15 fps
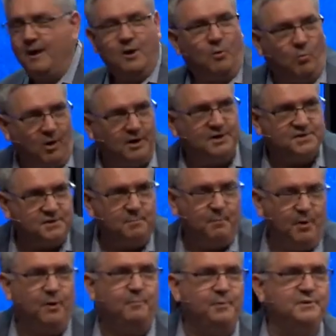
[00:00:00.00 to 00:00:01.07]
What is the
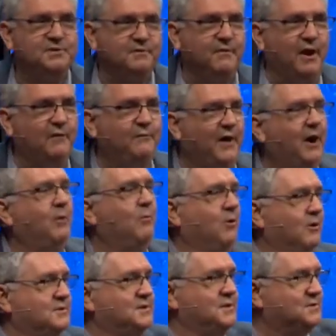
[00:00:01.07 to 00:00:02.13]
purpose of our
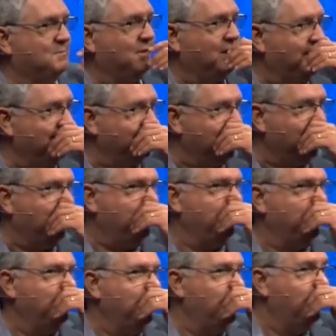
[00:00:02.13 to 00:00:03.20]
fireworks display tonight?
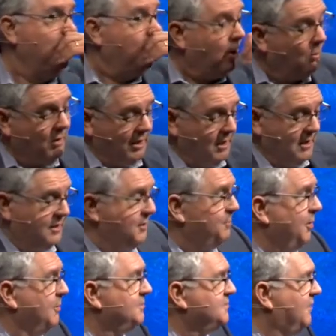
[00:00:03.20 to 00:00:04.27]
Oh, well, the
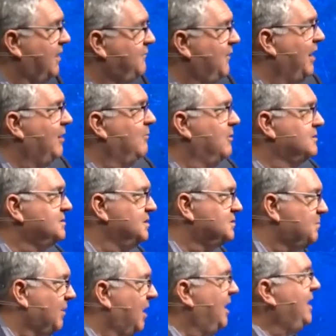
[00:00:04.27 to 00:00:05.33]
purpose of our fireworks
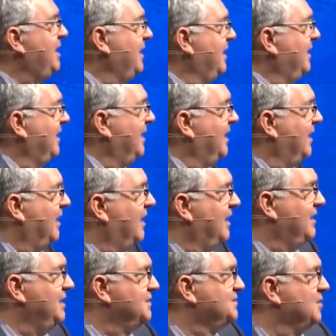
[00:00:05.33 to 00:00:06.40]
display
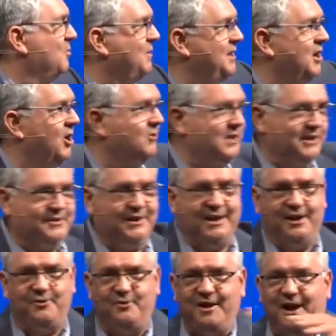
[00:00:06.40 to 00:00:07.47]
is so we can all get
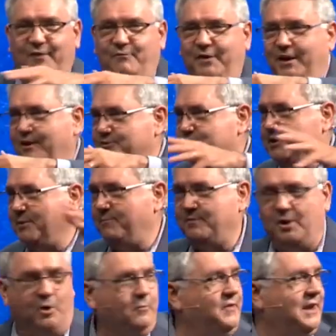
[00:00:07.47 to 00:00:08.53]
together and have fellowship.
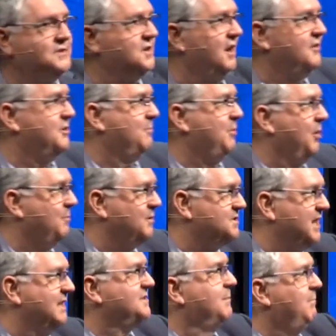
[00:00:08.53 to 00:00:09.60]
No, that's not the purpose.
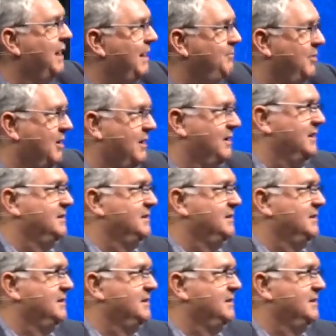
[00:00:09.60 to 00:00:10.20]
That's a byproduct.